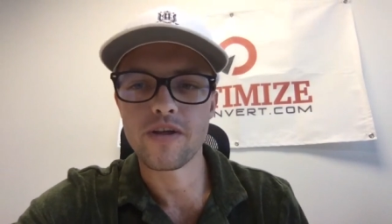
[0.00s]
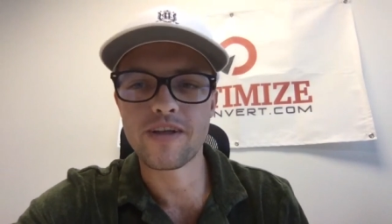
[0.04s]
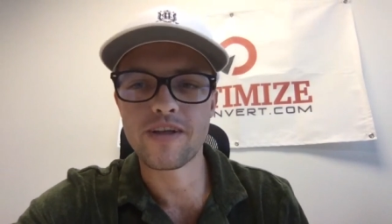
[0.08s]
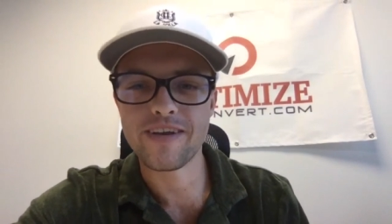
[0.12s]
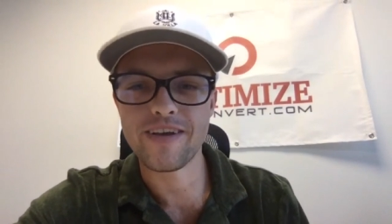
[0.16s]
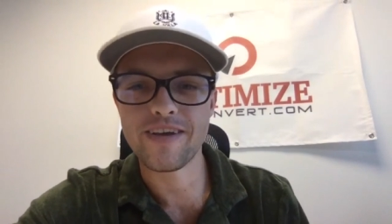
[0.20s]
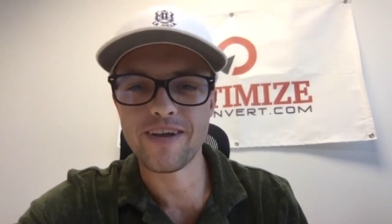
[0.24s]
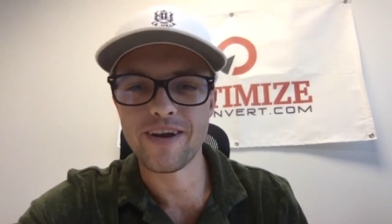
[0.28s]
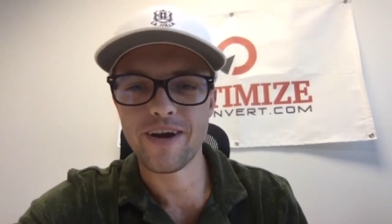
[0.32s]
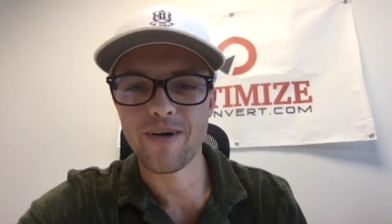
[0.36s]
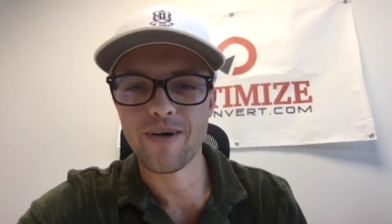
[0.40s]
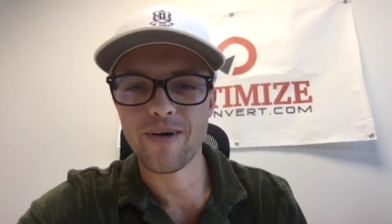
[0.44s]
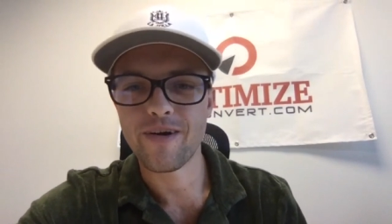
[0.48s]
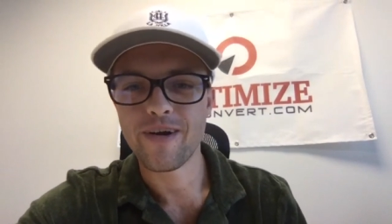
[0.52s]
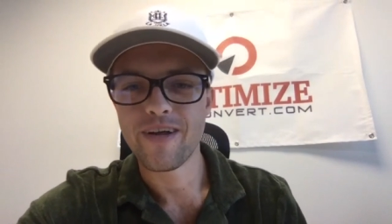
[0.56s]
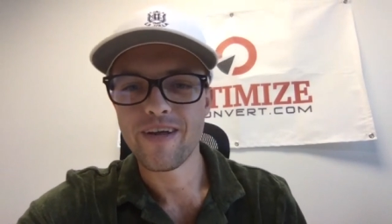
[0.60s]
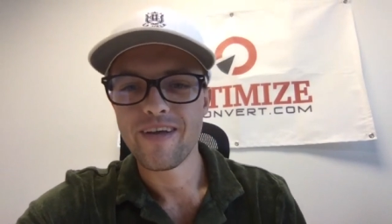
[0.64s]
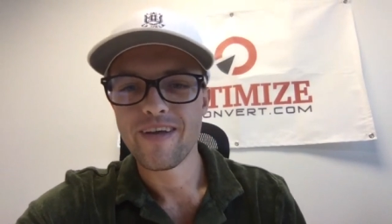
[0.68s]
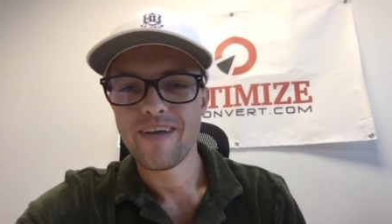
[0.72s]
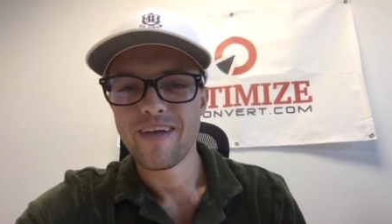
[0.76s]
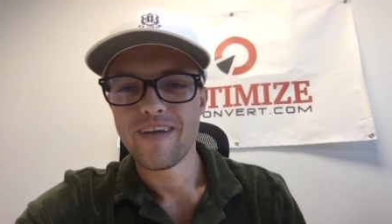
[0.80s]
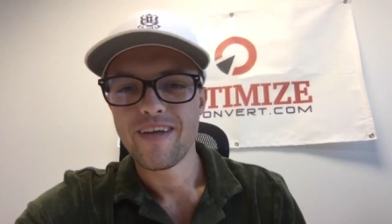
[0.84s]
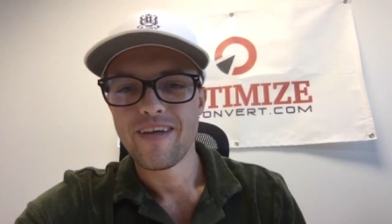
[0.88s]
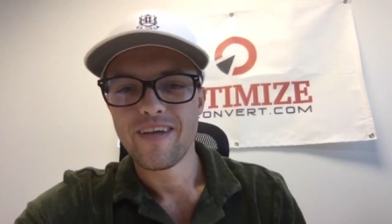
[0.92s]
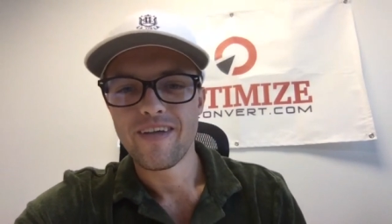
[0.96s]
you know? Mm-hmm.
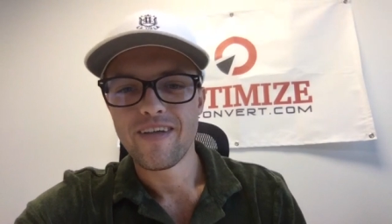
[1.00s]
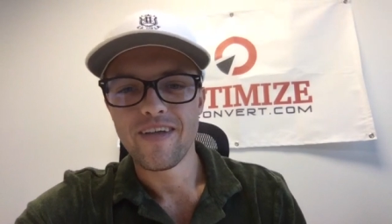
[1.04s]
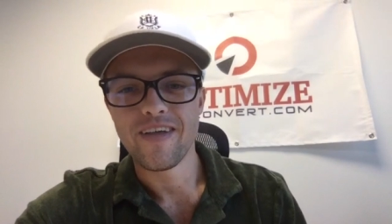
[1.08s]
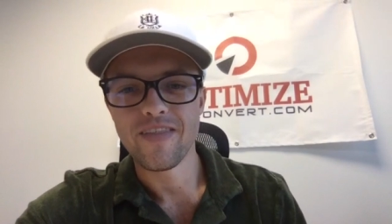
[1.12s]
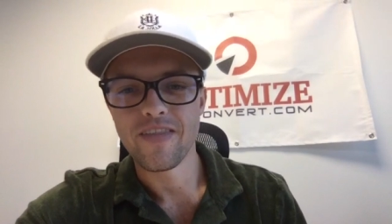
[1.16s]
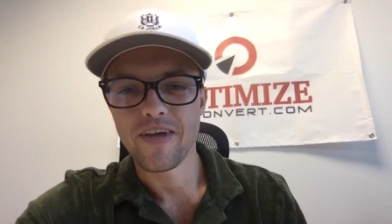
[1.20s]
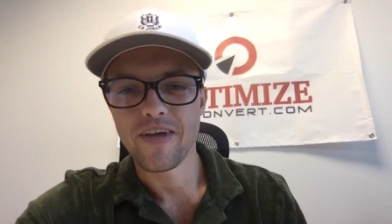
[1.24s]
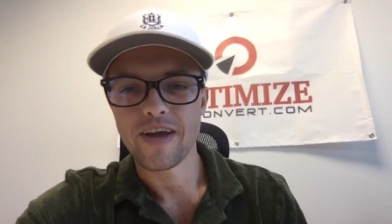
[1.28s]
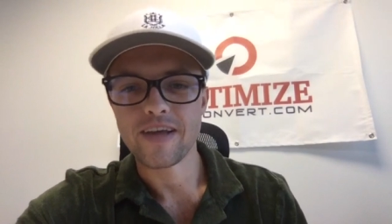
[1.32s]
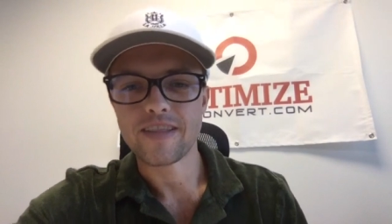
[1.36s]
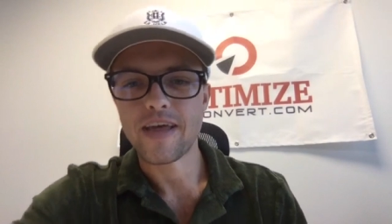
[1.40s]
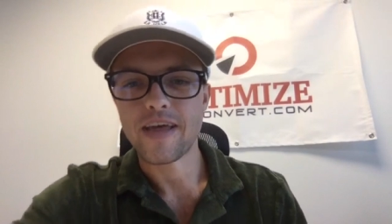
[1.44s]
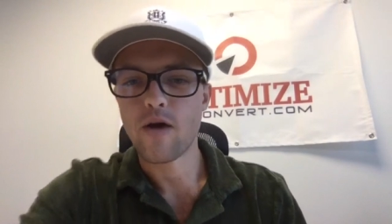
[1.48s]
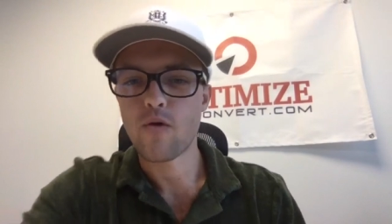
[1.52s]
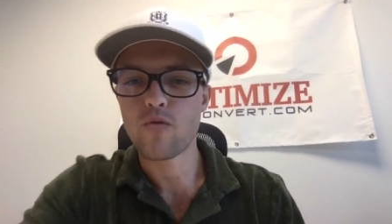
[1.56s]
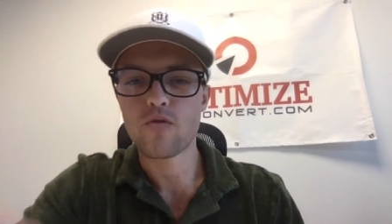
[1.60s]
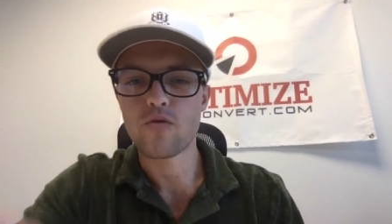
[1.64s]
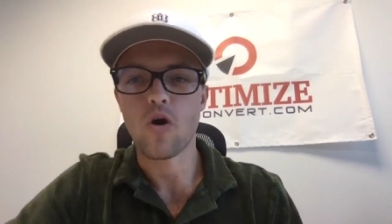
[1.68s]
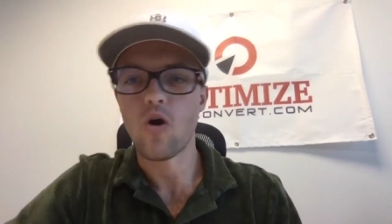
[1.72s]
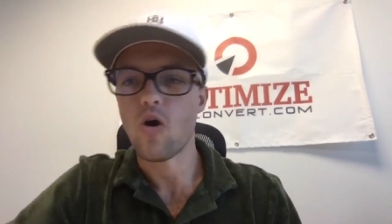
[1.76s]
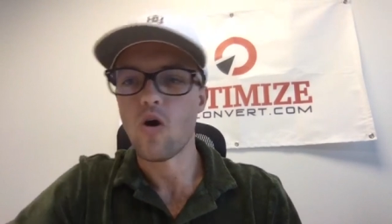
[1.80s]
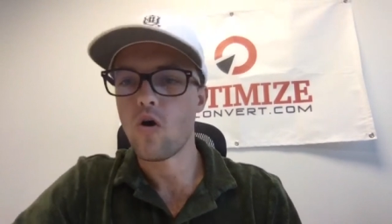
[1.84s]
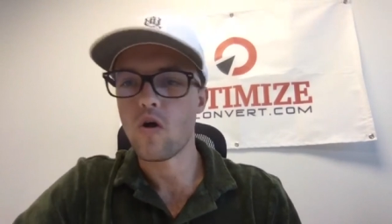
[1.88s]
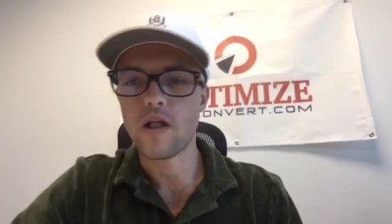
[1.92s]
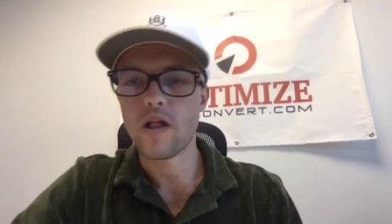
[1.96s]
And like that was
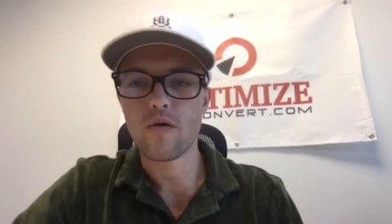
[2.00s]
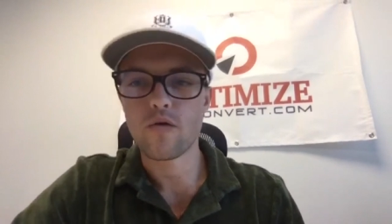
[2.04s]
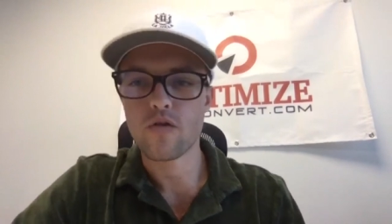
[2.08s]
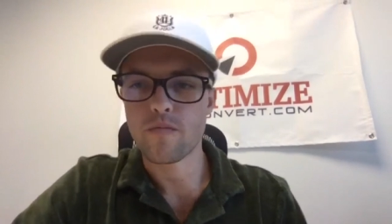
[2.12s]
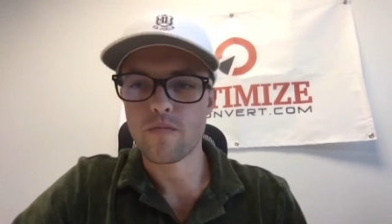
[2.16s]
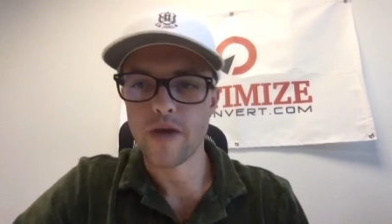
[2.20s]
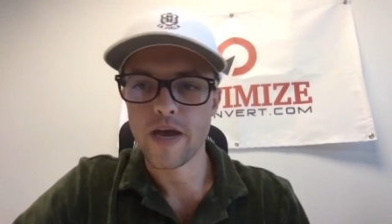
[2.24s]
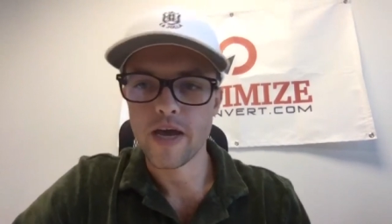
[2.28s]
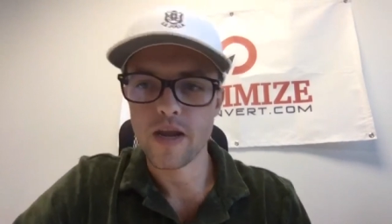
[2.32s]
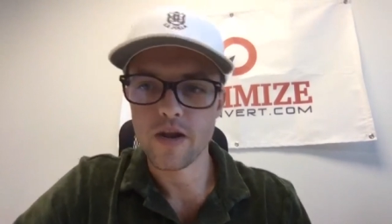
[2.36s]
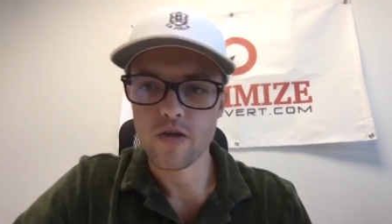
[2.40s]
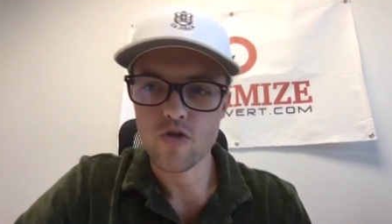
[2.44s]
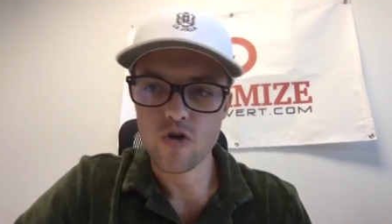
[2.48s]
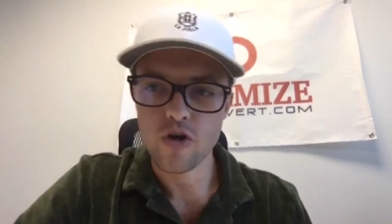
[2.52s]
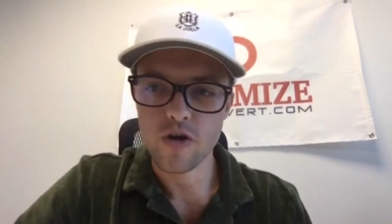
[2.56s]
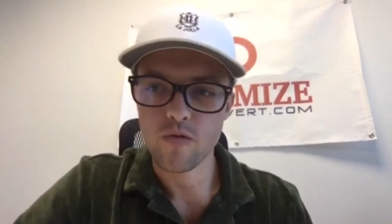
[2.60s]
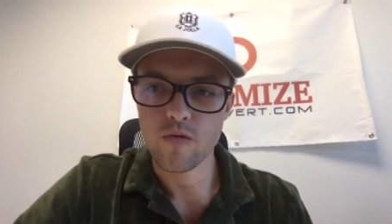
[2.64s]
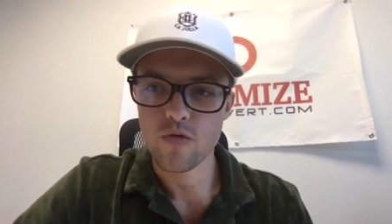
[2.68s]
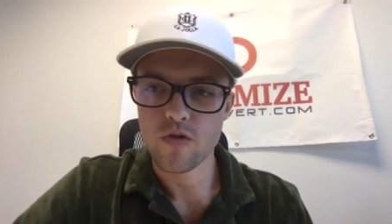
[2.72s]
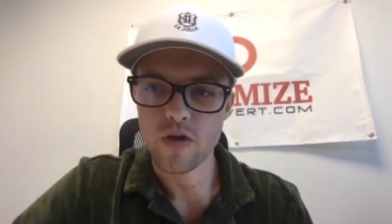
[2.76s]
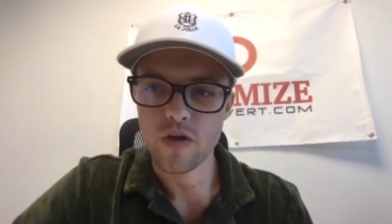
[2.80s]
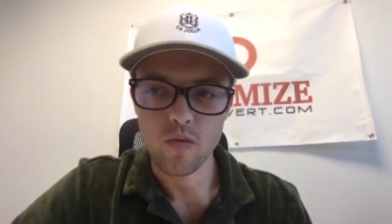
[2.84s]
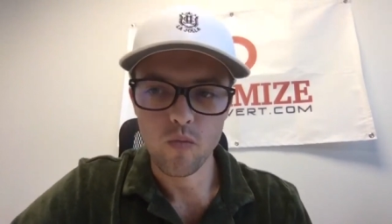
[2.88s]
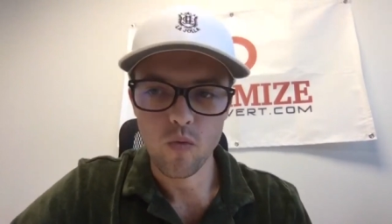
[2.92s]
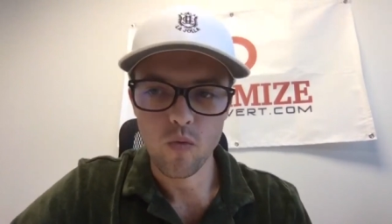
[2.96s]
all I was managing
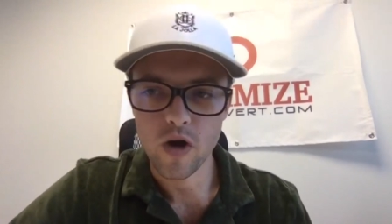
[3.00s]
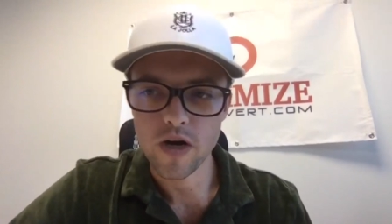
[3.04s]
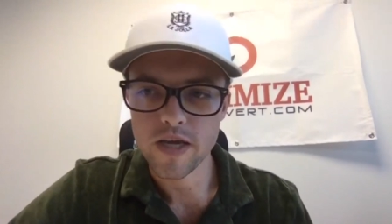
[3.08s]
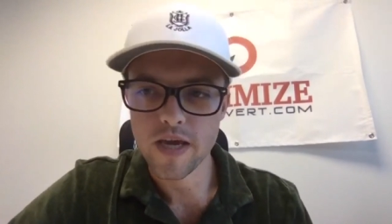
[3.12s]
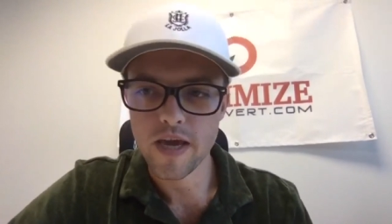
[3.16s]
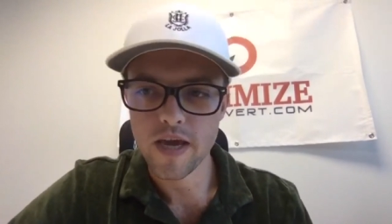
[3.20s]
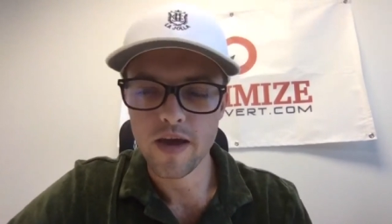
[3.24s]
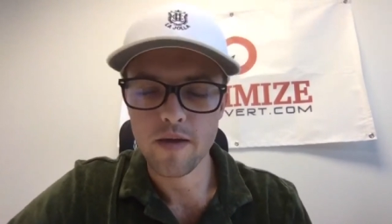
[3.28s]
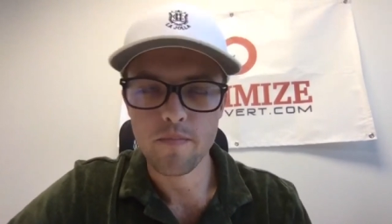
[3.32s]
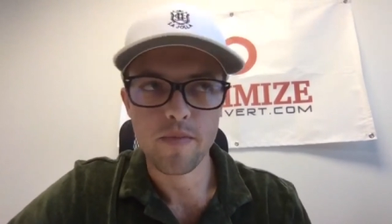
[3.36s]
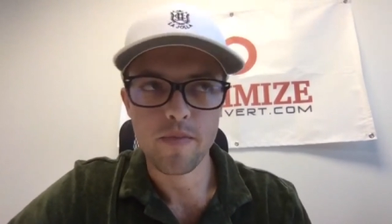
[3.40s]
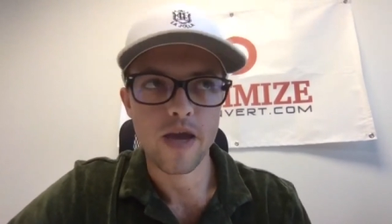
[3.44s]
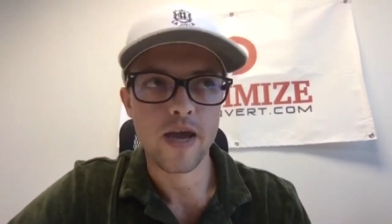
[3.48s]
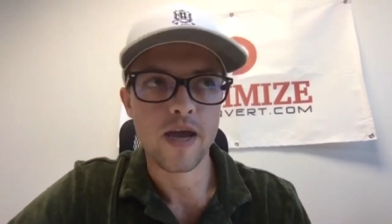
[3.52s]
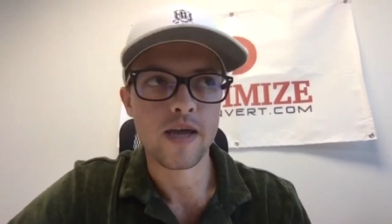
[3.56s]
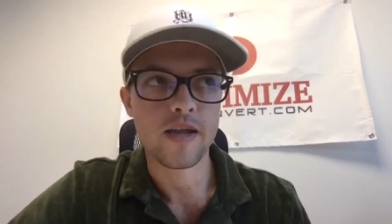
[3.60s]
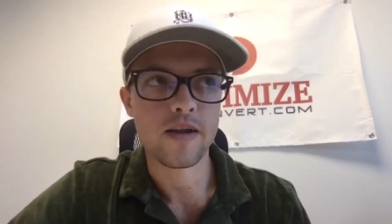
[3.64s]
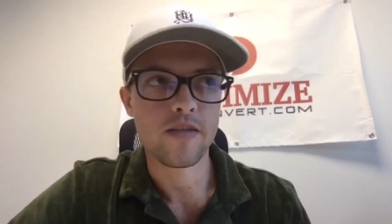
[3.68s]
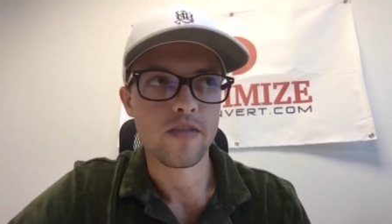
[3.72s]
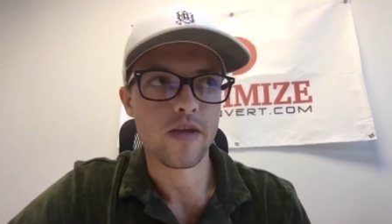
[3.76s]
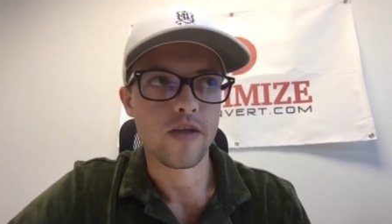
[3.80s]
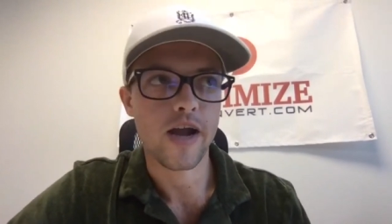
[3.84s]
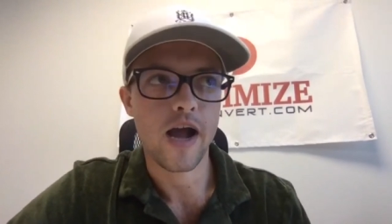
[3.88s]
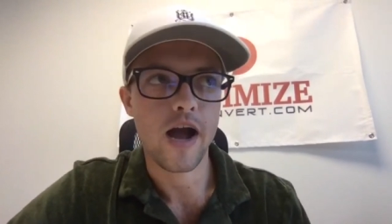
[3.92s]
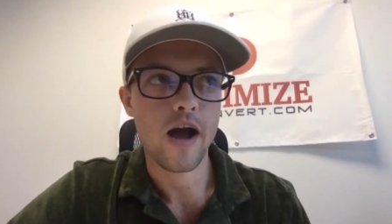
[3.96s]
was like one campaign
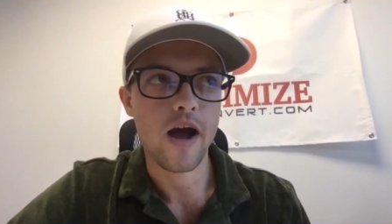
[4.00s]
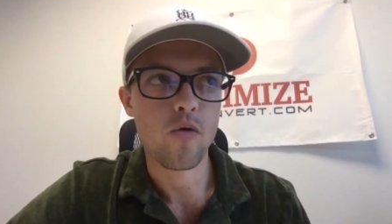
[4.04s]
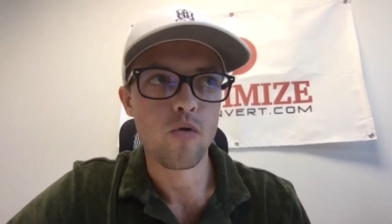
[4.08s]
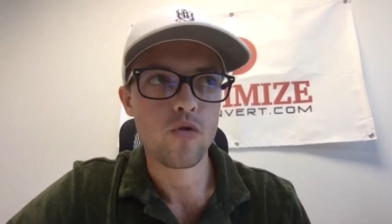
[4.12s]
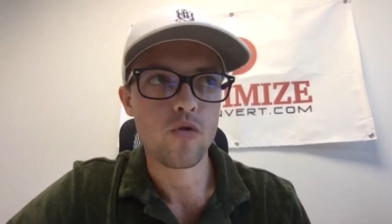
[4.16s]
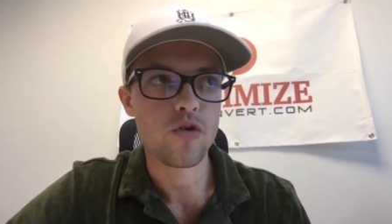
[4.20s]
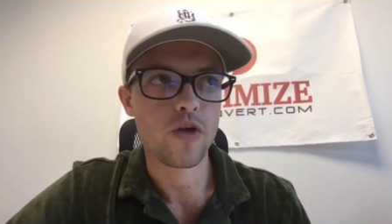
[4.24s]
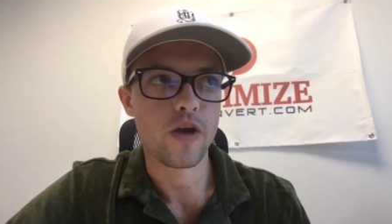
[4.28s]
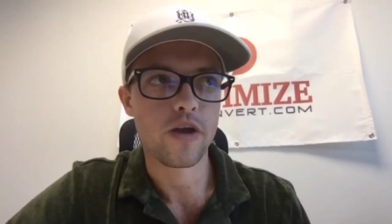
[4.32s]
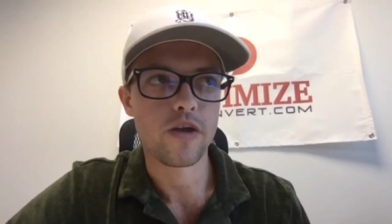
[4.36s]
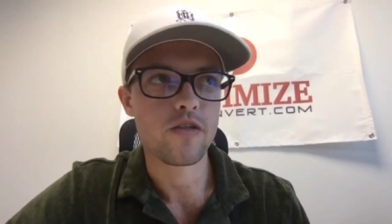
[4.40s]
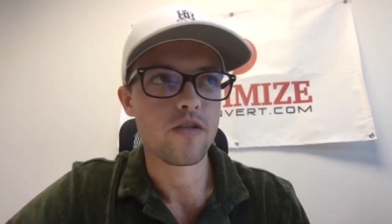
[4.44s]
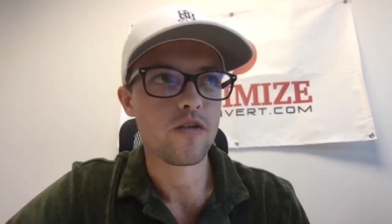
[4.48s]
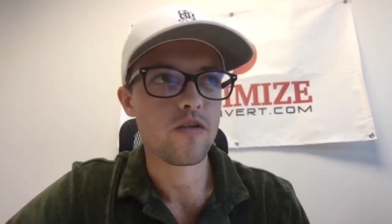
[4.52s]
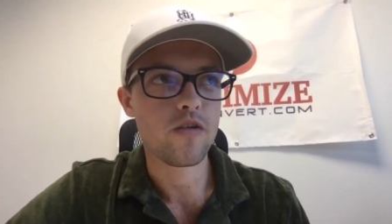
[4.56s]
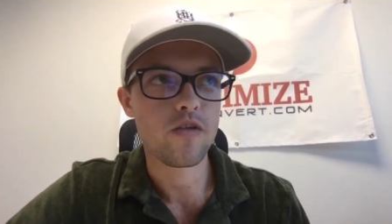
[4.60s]
and like I was like